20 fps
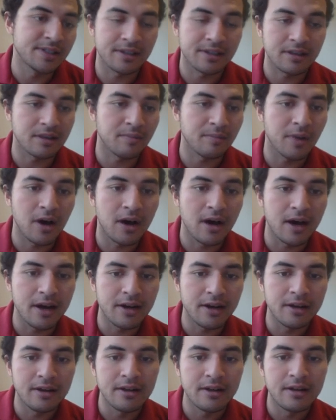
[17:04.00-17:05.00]
took the
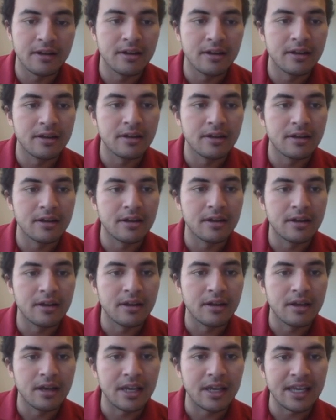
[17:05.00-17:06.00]
pawn.
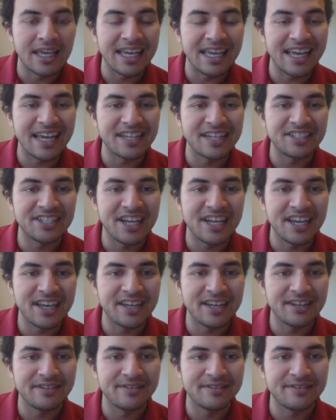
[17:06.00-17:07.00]
King
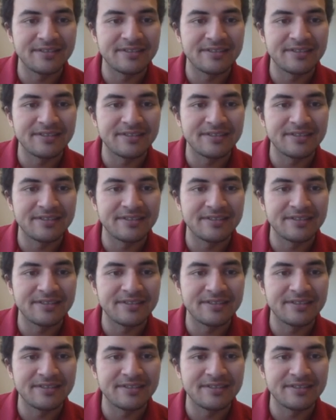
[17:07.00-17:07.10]
h8.